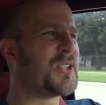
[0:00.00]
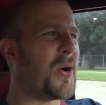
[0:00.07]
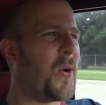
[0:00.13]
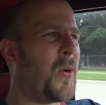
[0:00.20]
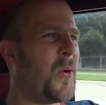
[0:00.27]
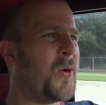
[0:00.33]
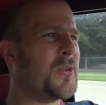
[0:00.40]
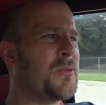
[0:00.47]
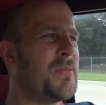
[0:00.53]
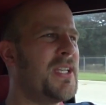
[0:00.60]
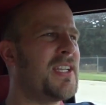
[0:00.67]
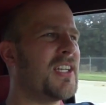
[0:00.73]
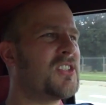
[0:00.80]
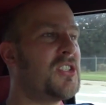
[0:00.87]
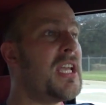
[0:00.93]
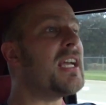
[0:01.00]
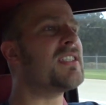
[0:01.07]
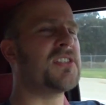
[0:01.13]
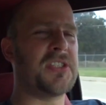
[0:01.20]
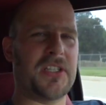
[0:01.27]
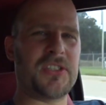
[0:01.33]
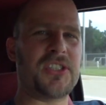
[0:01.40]
old, because
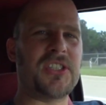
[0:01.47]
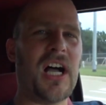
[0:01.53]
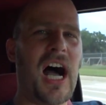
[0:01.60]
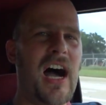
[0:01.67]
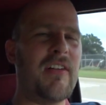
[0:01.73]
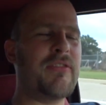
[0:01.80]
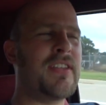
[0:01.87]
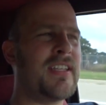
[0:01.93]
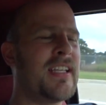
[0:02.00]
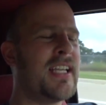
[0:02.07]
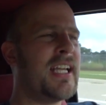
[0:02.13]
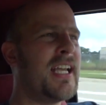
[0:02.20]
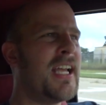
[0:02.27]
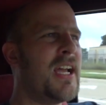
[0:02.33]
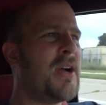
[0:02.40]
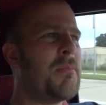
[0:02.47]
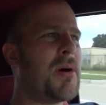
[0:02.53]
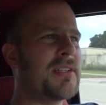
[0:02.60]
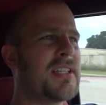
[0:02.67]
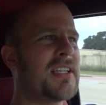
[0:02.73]
yes, they're soft, but